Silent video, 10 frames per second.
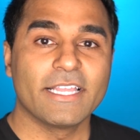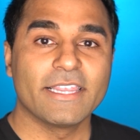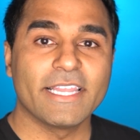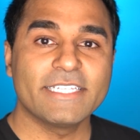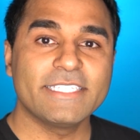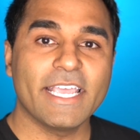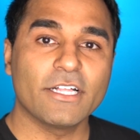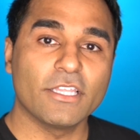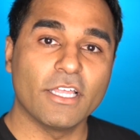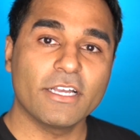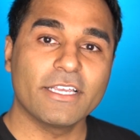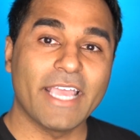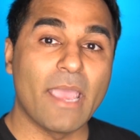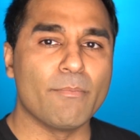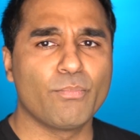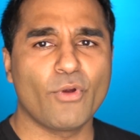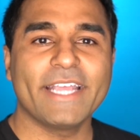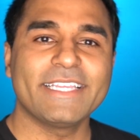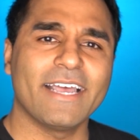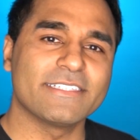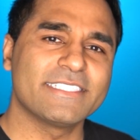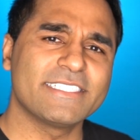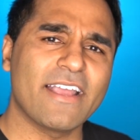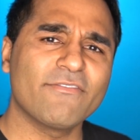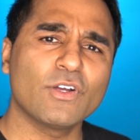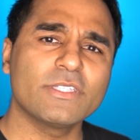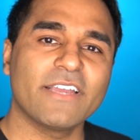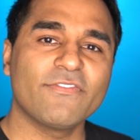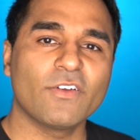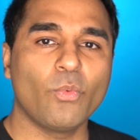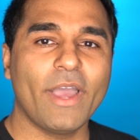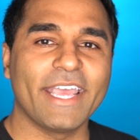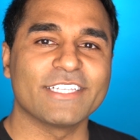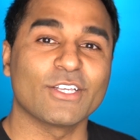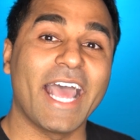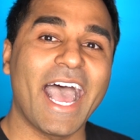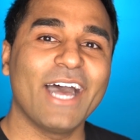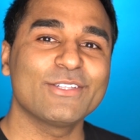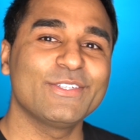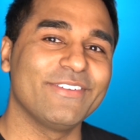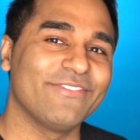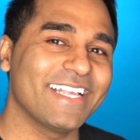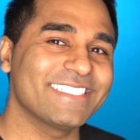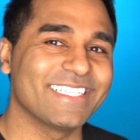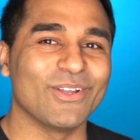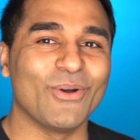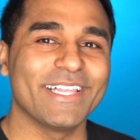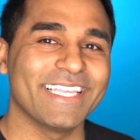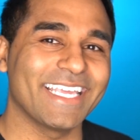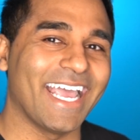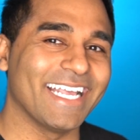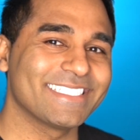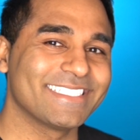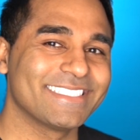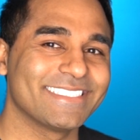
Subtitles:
Let's take a look and break down several different ways on how to invest in oil and gas.